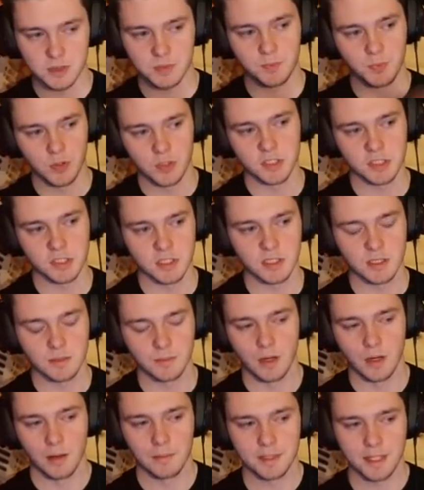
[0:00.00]
push into the
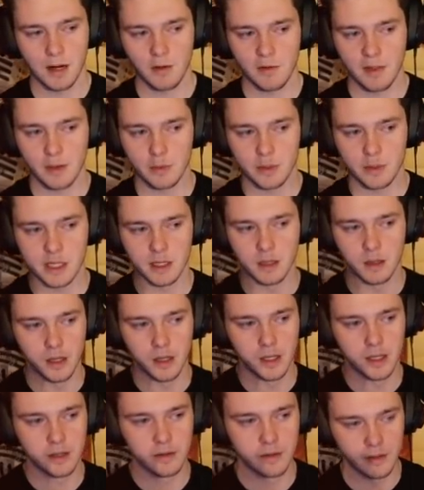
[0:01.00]
bomb tower, they would kill it,
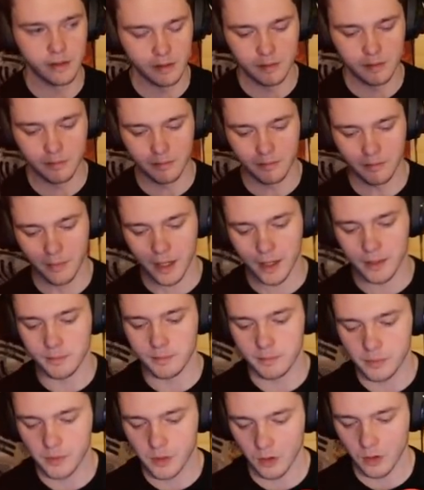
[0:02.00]
and then my
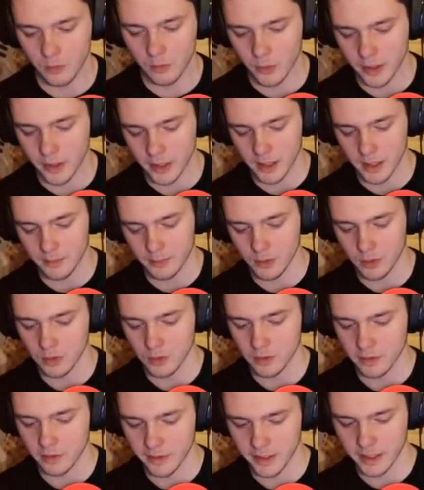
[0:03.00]
golem wouldn't get pulled,
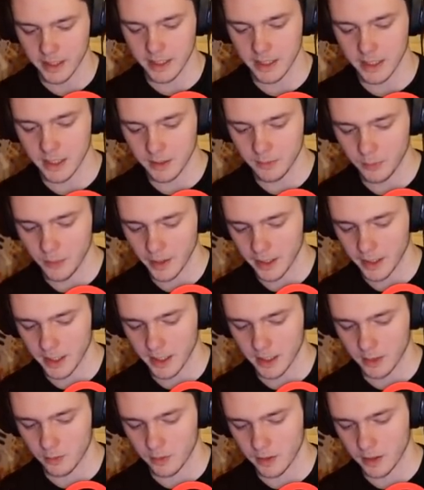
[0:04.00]
and then he ended up playing like a
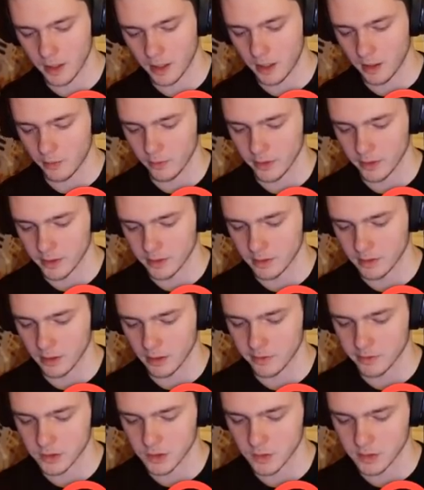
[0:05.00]
really awkward,
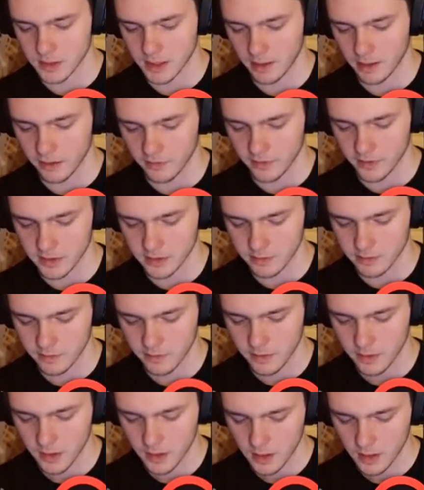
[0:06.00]
close to his tower defensive
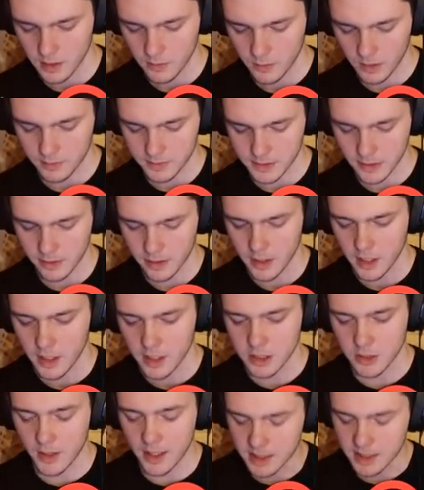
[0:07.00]
bomb tower. So
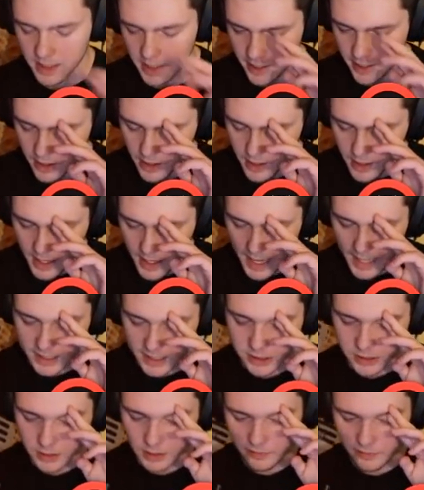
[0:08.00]
right there, I
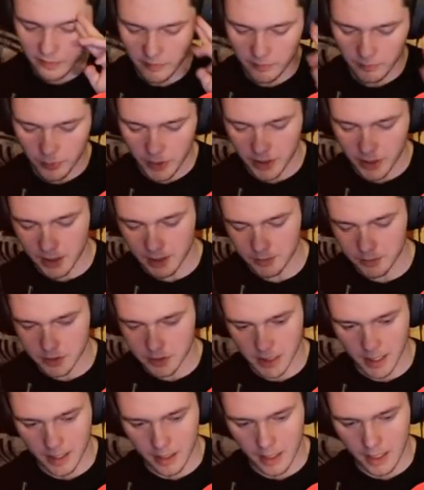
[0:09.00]
shouldn't have even played
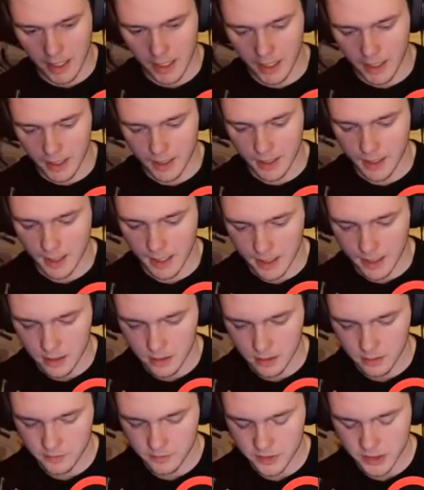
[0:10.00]
lumberjack. I could
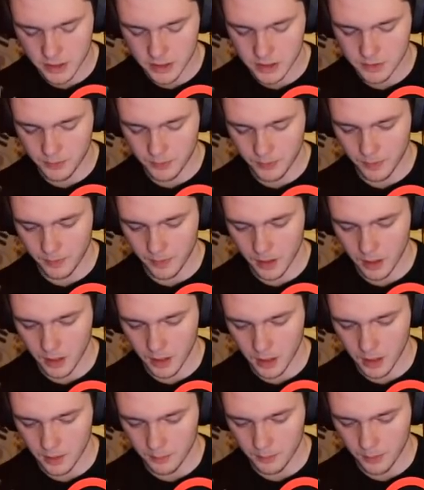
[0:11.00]
have just
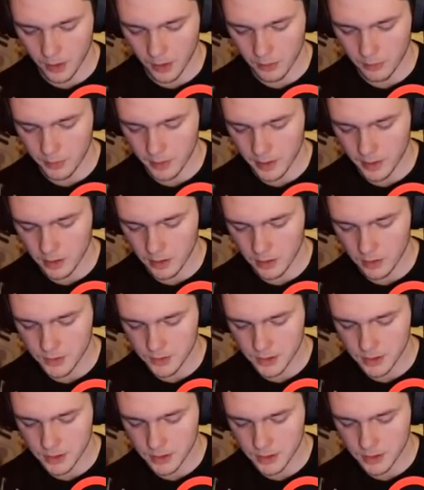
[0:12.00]
bar barreled.